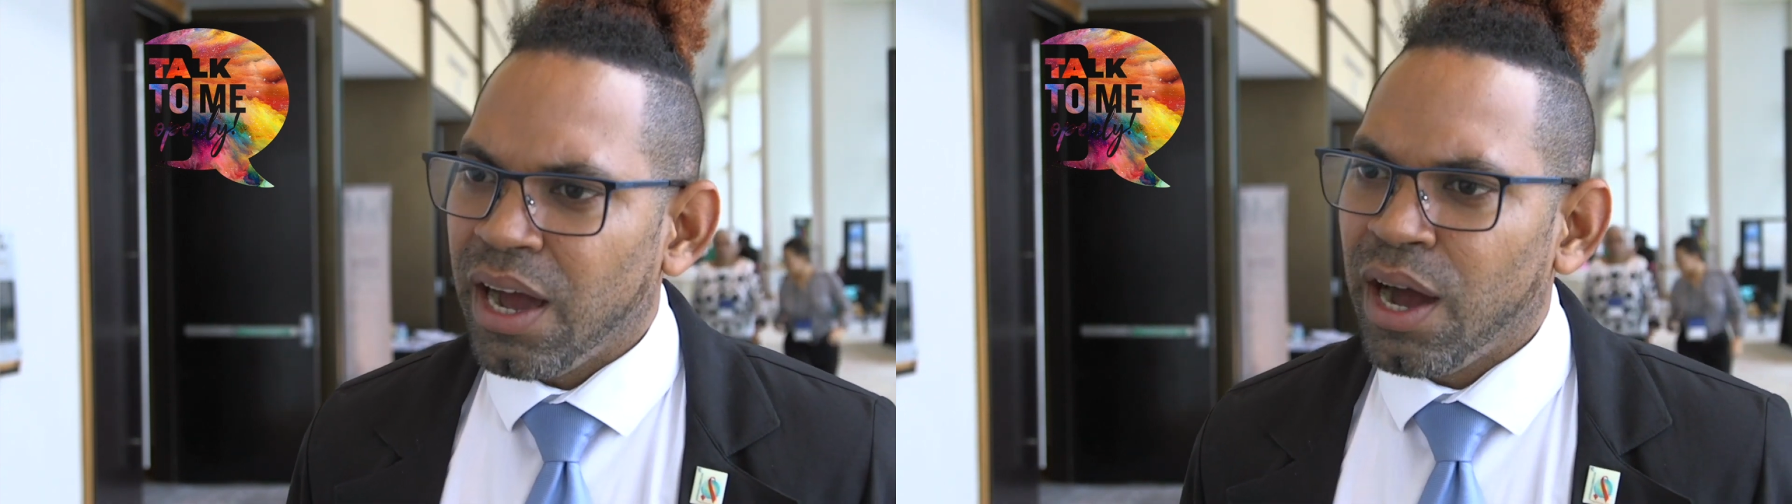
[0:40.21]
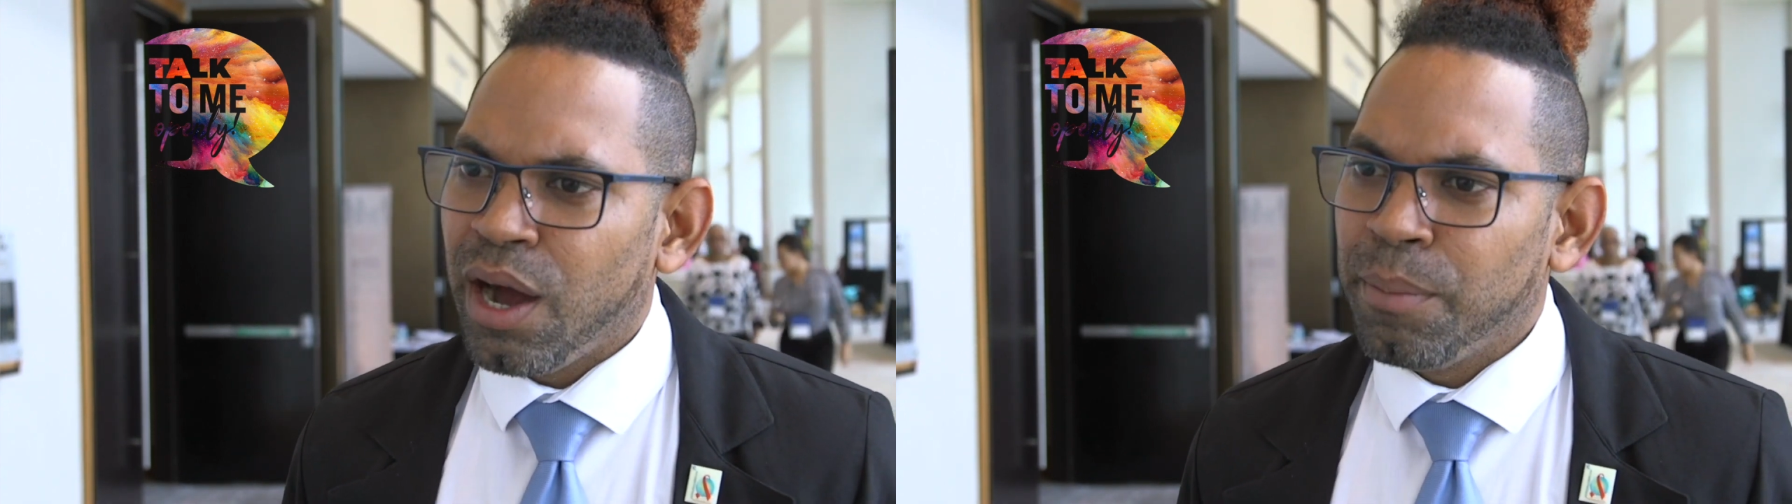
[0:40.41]

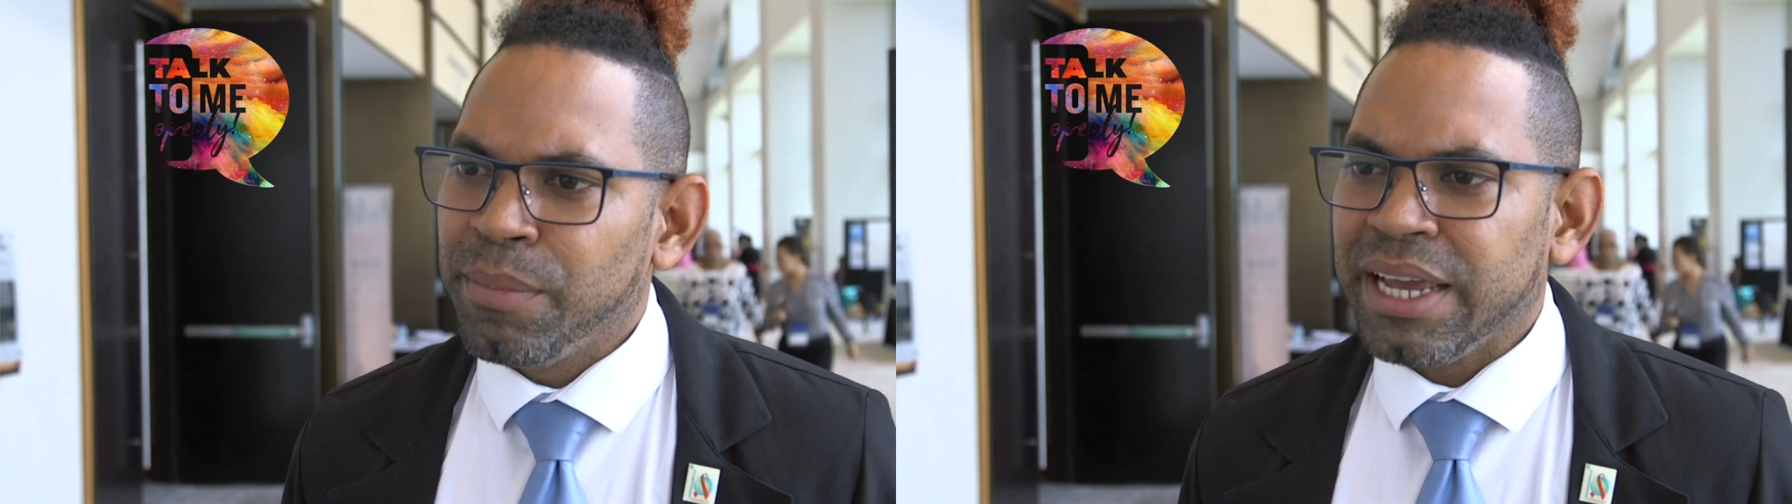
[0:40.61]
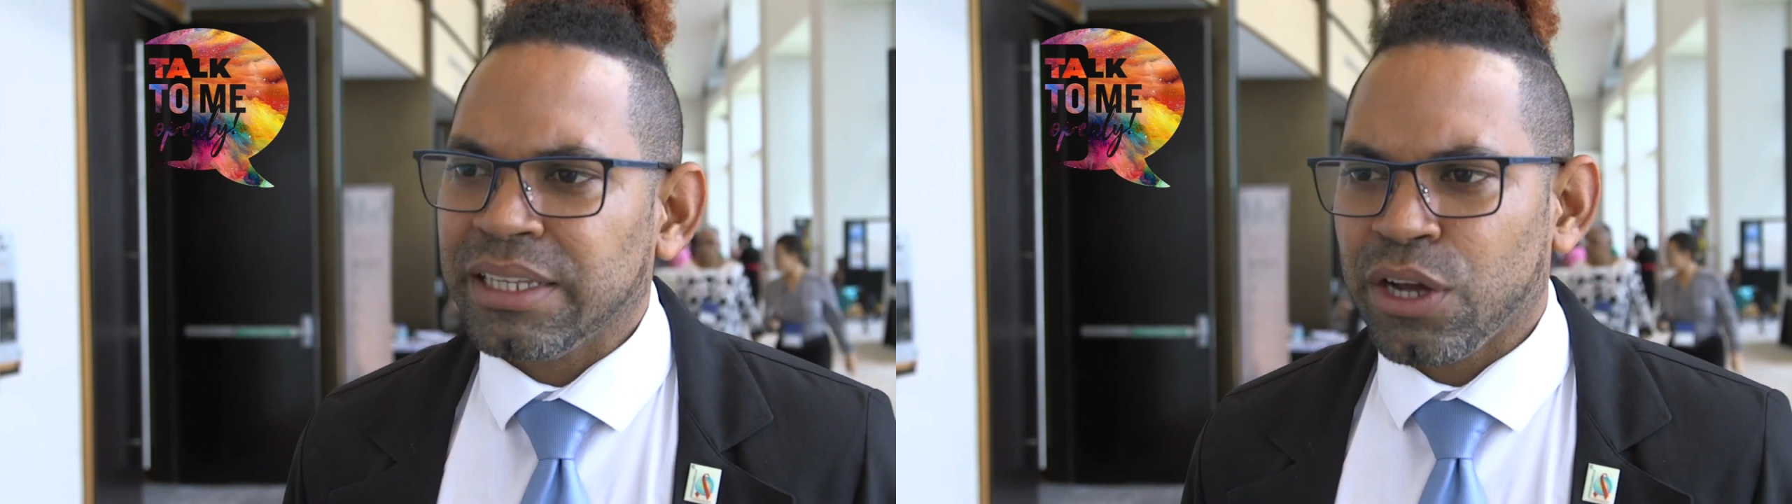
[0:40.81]

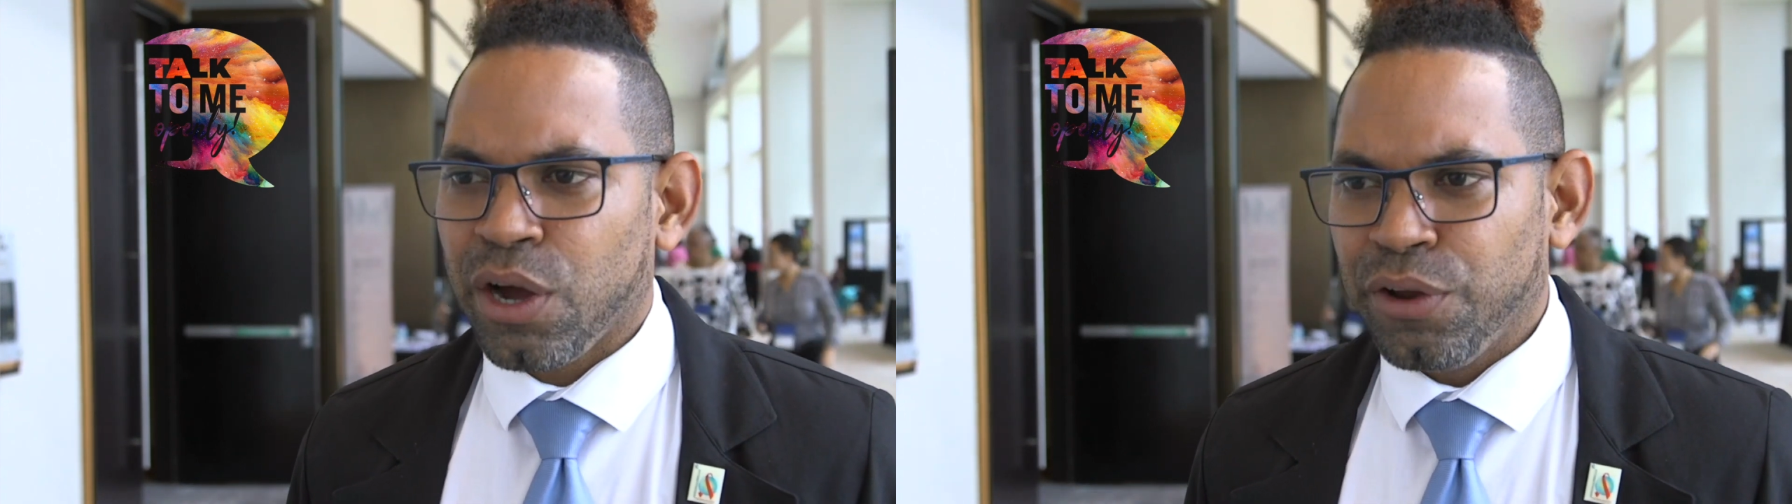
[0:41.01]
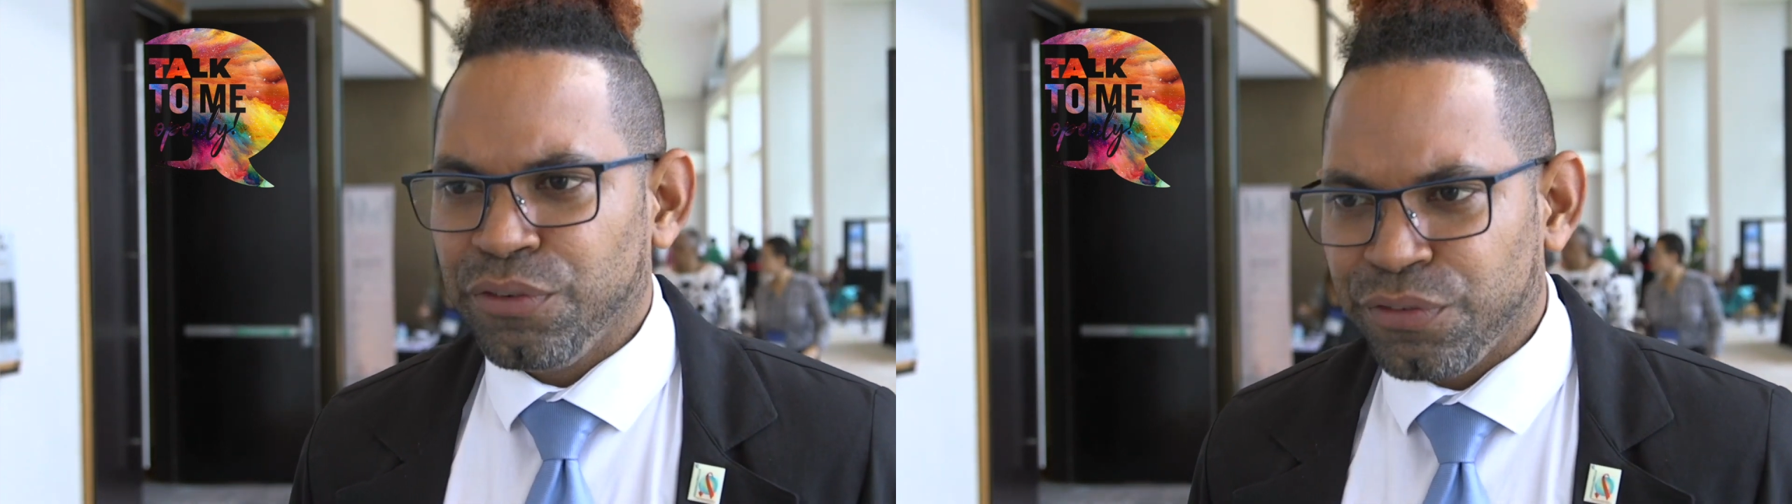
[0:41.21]
um, it
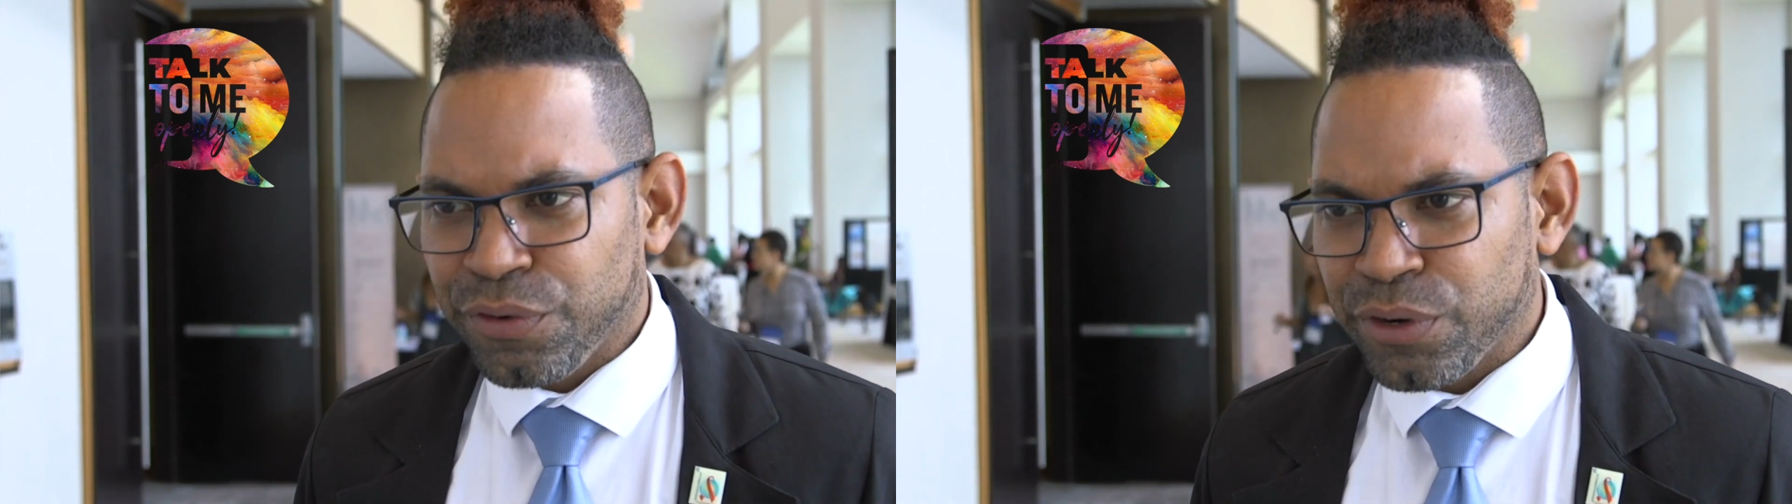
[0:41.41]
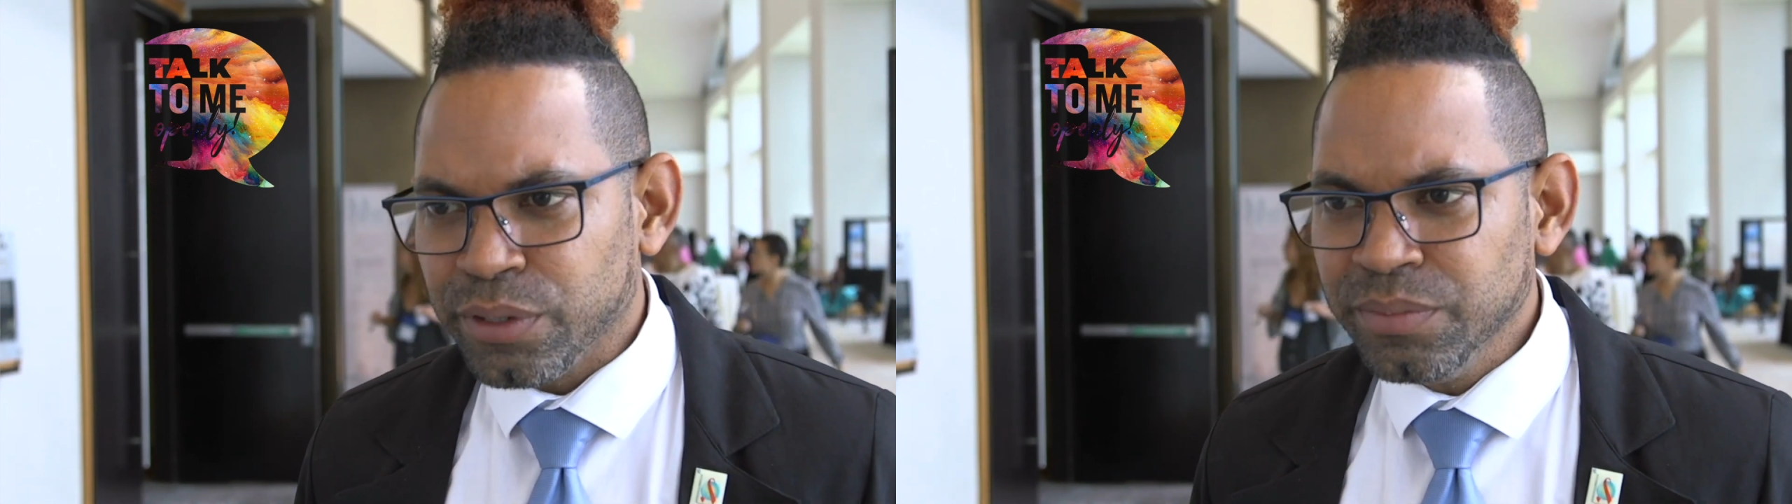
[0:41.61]

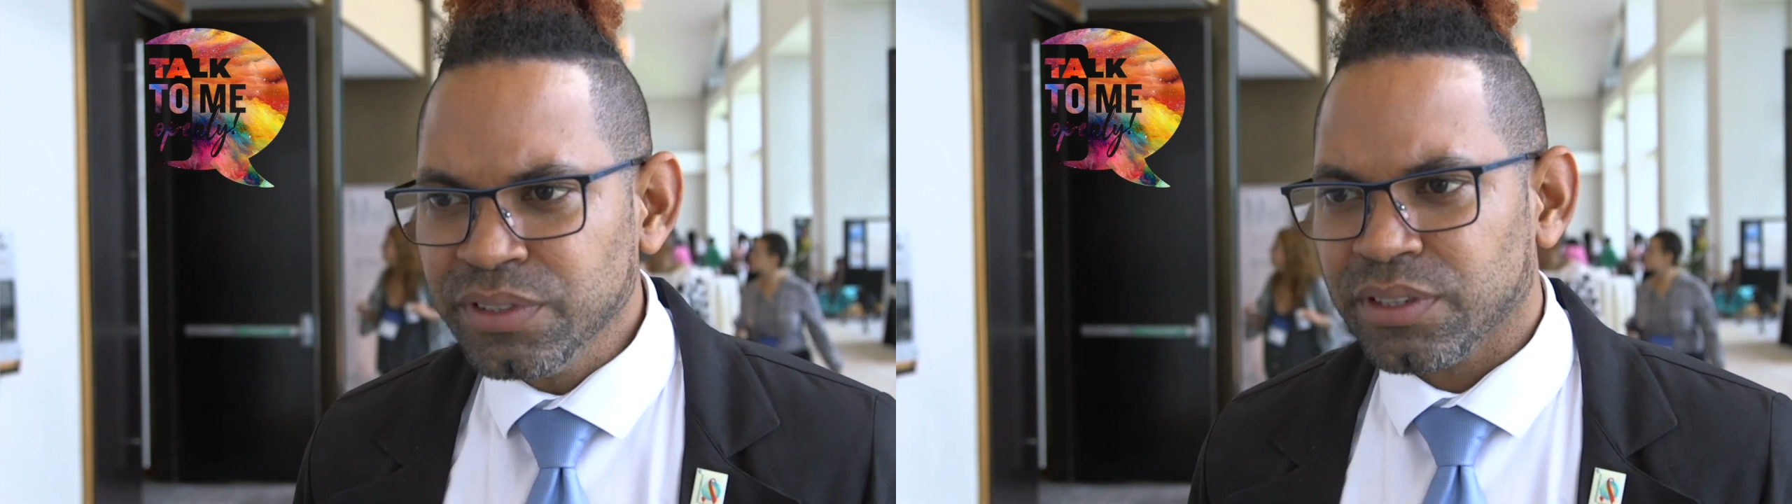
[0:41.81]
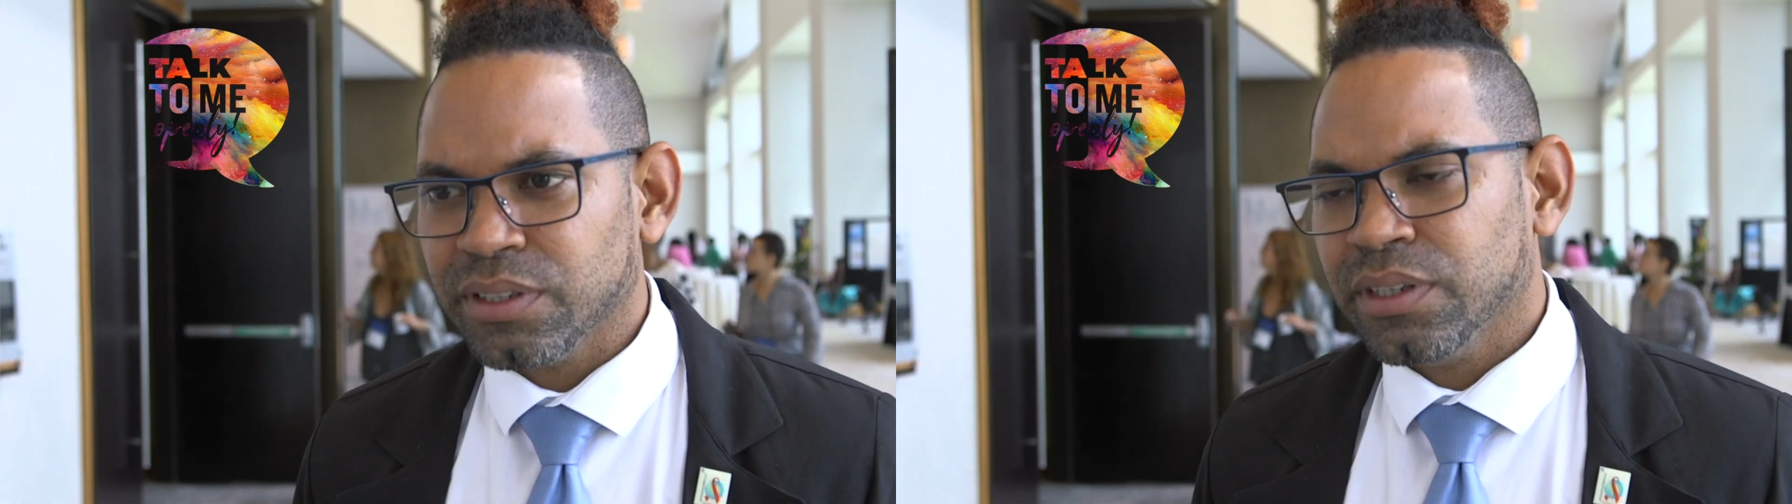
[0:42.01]
confirmed